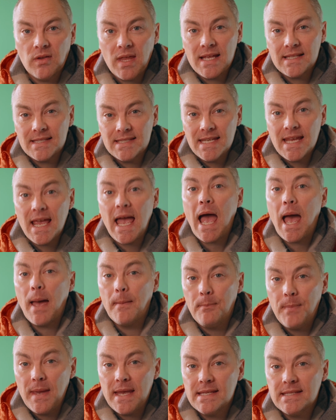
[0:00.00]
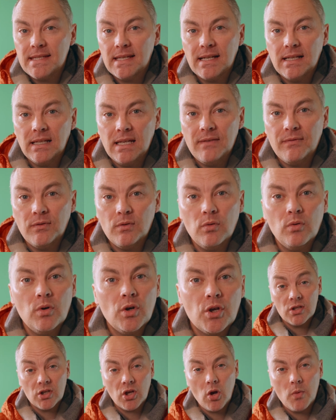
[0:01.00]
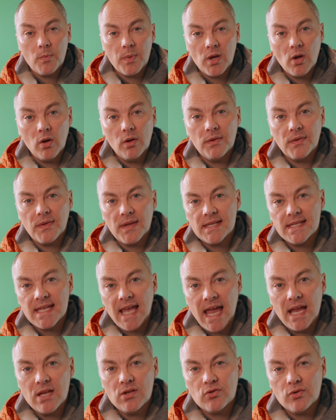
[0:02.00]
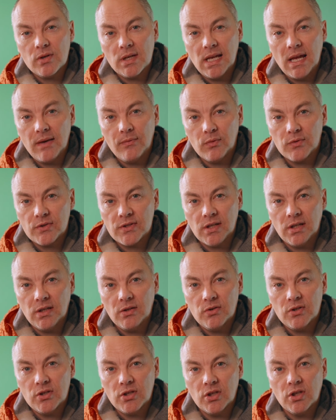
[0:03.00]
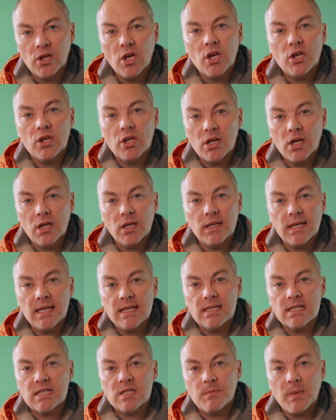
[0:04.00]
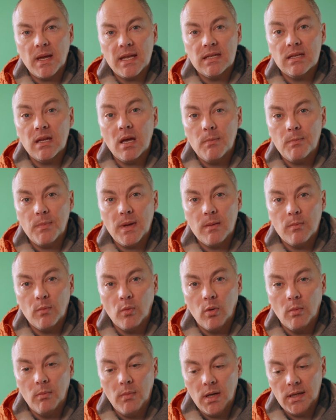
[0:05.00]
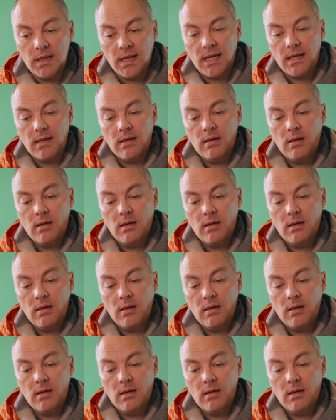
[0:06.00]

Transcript: that's it at a basic level. To go beyond this entry-level solution, you're going to need to spend a bit more money.